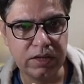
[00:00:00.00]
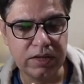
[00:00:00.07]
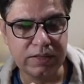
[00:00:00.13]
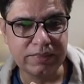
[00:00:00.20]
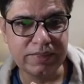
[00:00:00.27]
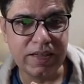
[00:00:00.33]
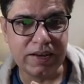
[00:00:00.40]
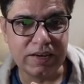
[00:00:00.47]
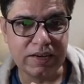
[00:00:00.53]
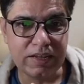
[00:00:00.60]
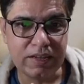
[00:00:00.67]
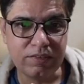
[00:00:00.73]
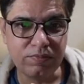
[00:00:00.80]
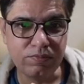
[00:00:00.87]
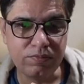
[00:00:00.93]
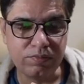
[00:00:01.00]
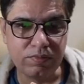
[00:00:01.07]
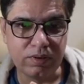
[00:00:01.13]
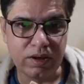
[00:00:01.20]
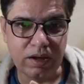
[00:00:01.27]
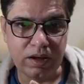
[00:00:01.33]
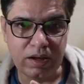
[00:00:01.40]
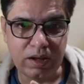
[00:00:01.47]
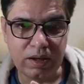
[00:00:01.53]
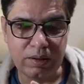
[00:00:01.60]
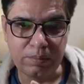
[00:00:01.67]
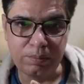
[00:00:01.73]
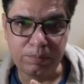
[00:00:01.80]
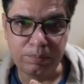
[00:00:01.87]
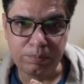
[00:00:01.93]
Then if a
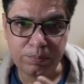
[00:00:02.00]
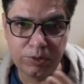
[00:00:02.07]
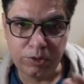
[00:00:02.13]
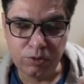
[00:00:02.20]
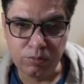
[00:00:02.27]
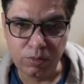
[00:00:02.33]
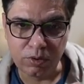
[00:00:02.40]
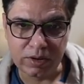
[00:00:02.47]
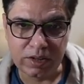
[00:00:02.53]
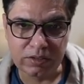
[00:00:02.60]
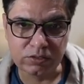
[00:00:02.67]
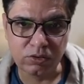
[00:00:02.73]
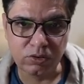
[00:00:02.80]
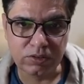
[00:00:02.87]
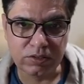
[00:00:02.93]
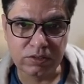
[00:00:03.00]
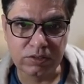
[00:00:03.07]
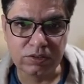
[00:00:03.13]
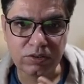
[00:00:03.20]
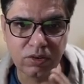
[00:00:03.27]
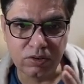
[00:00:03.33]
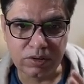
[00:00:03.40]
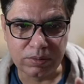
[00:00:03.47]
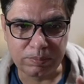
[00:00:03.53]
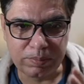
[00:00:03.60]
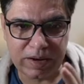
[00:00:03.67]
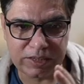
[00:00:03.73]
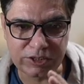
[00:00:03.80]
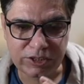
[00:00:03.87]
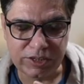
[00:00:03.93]
newborn has got
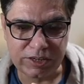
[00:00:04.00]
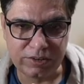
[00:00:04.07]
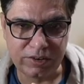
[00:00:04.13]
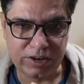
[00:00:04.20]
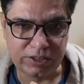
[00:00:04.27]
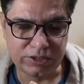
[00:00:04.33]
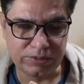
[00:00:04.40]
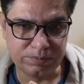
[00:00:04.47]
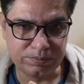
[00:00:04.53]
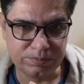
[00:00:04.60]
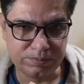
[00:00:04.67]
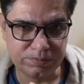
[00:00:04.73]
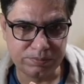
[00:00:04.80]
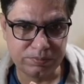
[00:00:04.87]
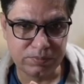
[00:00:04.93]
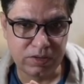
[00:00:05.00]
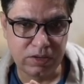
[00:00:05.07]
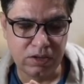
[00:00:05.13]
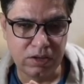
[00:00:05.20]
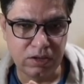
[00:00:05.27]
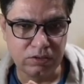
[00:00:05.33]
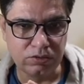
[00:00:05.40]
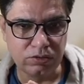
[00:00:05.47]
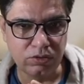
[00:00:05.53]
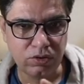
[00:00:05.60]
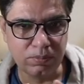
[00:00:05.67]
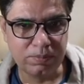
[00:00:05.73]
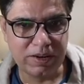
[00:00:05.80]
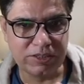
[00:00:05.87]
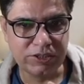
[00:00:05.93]
non-blanching rash, so
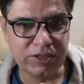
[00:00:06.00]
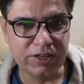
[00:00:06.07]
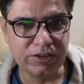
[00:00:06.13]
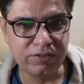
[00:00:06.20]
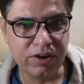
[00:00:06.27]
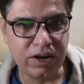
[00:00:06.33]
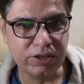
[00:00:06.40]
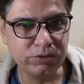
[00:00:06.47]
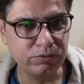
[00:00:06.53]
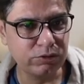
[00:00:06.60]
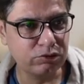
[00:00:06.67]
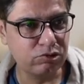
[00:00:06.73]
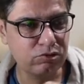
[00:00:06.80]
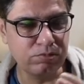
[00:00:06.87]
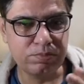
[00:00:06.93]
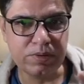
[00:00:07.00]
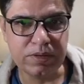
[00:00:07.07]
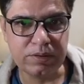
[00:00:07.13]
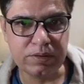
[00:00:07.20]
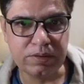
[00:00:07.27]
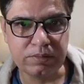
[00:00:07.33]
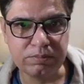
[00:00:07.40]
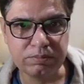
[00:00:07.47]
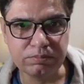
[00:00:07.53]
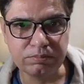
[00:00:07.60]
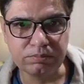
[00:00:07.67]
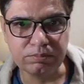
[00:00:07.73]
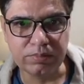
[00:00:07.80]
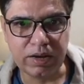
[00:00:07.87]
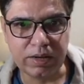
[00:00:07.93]
non-blanching rash, which could be
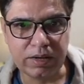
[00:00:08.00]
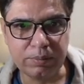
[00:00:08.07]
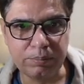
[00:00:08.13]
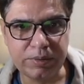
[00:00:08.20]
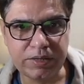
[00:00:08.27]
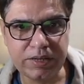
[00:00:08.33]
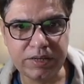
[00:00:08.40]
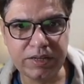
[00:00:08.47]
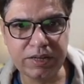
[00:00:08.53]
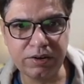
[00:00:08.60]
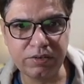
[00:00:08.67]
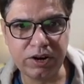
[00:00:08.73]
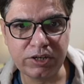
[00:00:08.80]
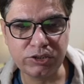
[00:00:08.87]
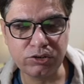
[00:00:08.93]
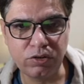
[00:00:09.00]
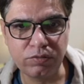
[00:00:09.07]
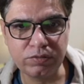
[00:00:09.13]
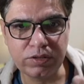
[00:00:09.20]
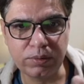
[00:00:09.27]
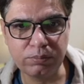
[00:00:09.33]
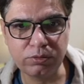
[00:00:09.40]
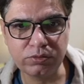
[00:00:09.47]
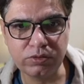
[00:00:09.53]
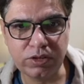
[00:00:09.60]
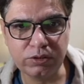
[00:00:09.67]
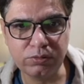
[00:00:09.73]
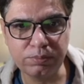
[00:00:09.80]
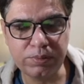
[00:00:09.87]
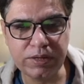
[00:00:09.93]
like a petechial rash of
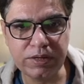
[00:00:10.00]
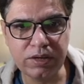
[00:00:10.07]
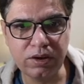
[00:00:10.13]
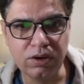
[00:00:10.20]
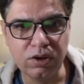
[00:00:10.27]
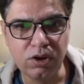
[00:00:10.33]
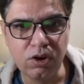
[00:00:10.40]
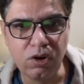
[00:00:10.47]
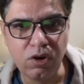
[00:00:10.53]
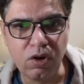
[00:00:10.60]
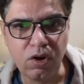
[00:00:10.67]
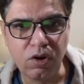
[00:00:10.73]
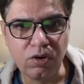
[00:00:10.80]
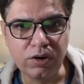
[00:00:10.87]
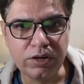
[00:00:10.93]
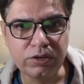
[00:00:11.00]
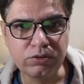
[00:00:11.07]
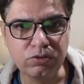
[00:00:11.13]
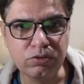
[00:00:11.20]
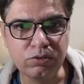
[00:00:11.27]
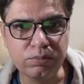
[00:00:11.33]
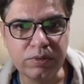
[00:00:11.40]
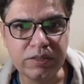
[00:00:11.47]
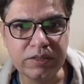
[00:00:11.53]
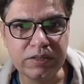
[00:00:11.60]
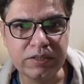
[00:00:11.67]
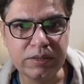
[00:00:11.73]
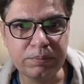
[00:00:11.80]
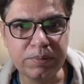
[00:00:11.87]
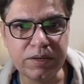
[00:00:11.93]
thrombocytopenia, or it could be the
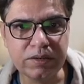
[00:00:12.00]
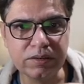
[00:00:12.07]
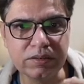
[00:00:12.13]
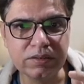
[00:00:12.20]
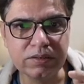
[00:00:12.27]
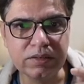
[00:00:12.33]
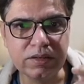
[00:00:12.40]
typical